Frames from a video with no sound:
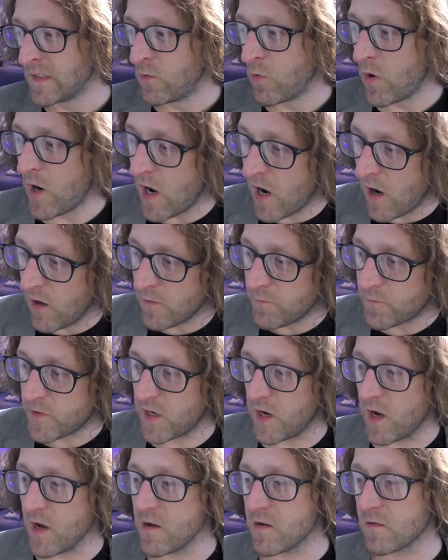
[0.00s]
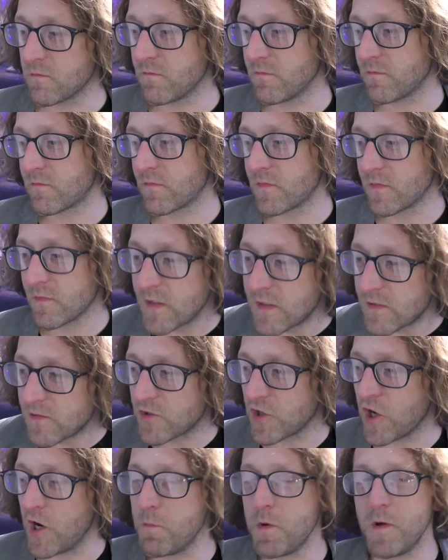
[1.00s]
Well,
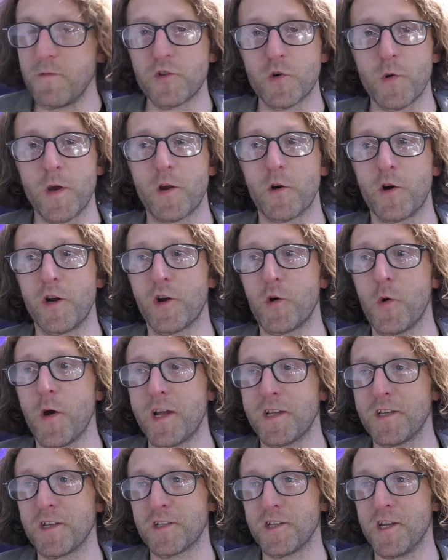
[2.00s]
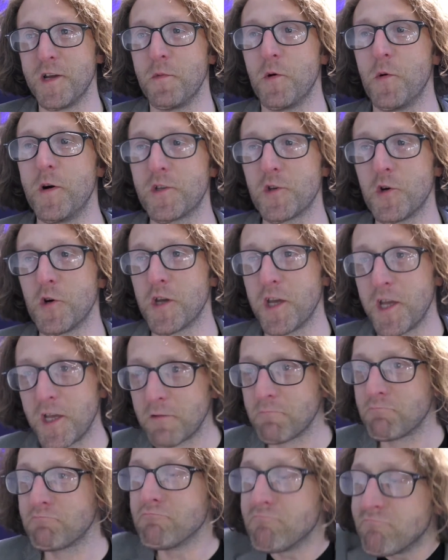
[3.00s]
time moves quicker and quicker, doesn't it? But we're talking
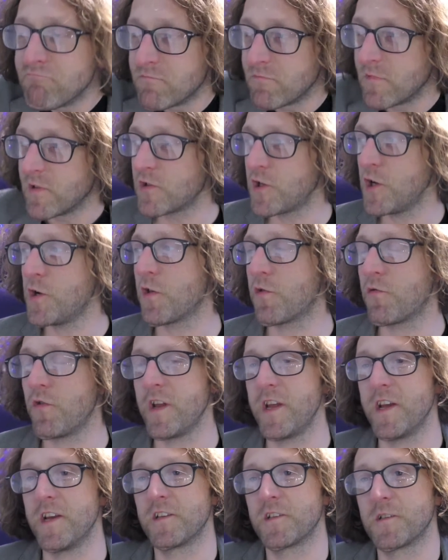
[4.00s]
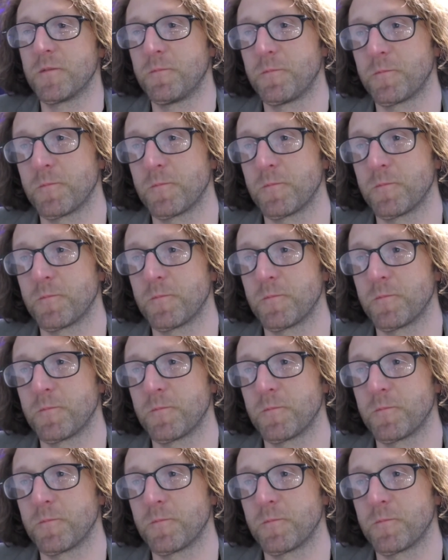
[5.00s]
2 to 3 years.